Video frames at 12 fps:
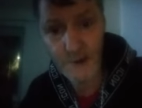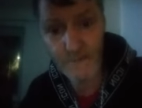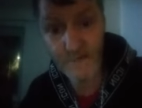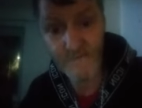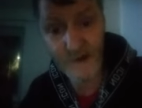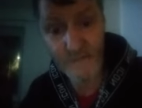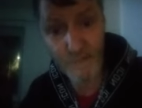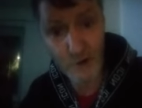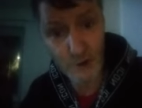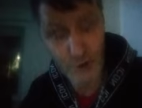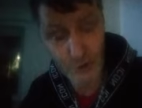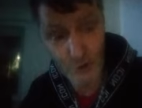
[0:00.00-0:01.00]
If I've ever
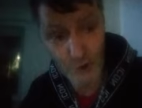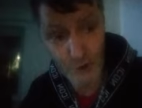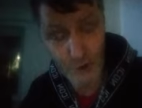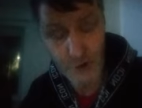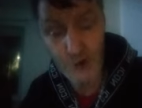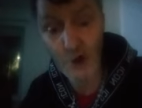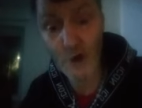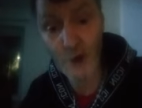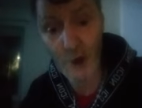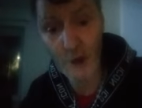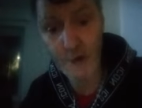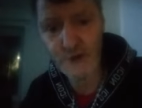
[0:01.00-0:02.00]
insulted you,
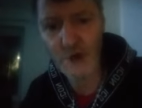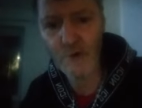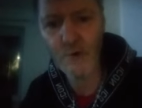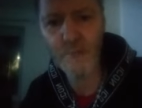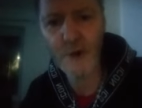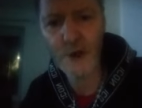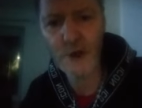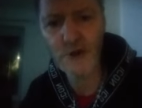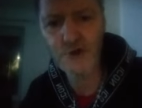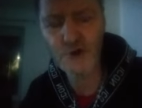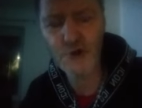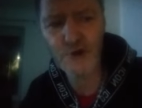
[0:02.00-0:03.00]
I also
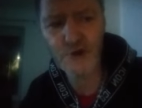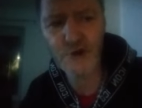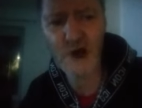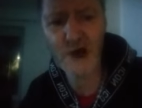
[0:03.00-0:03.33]
apologise